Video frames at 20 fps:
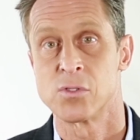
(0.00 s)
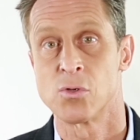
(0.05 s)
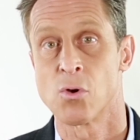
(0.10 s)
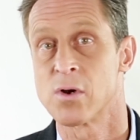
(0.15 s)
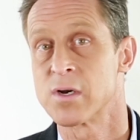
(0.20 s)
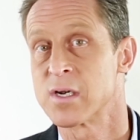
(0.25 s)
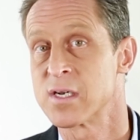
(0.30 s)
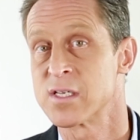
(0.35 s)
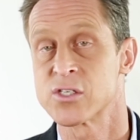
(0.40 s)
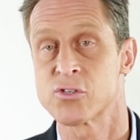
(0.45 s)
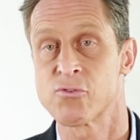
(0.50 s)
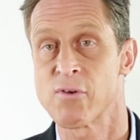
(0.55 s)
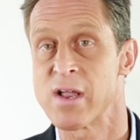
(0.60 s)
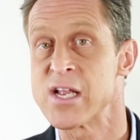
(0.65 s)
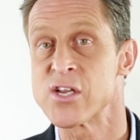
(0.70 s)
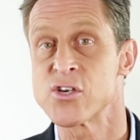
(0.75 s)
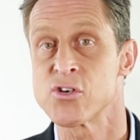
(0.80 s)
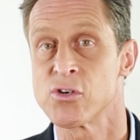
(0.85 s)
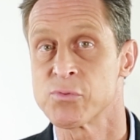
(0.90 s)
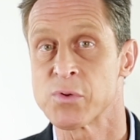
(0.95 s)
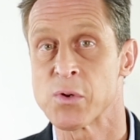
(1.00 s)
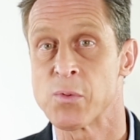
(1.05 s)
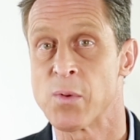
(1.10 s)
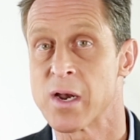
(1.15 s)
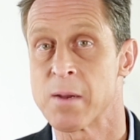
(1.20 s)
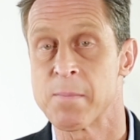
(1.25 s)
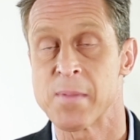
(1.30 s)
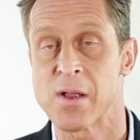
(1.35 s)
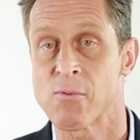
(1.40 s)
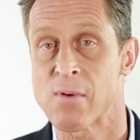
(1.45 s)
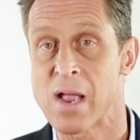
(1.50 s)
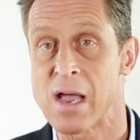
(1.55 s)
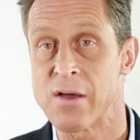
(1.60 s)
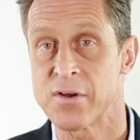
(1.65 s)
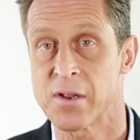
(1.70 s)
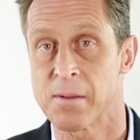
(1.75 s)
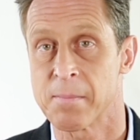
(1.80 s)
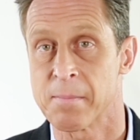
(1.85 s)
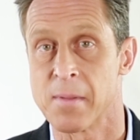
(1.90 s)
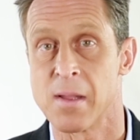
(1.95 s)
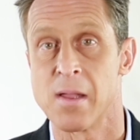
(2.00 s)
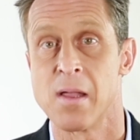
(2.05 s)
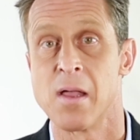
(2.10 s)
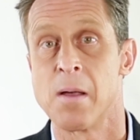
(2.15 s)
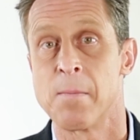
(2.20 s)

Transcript: nor did his grandchildren want to be around him.